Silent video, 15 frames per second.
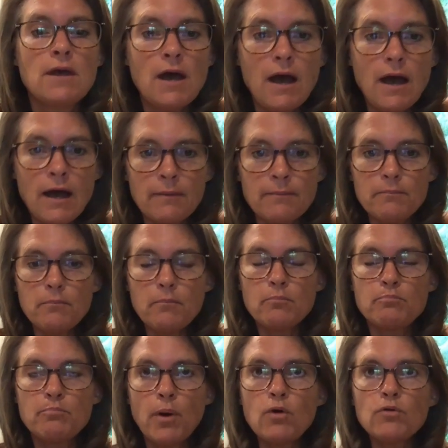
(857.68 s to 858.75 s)
sharing.
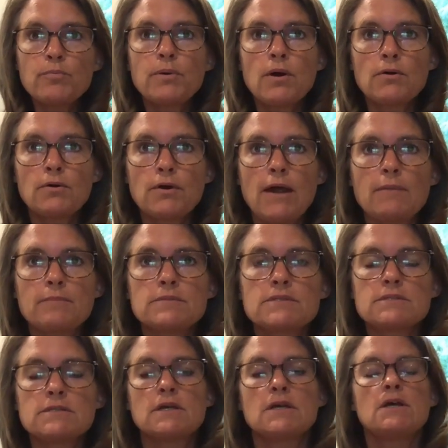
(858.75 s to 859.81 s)
Both
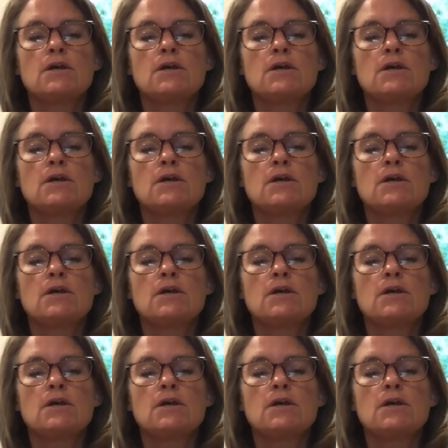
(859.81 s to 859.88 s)
programs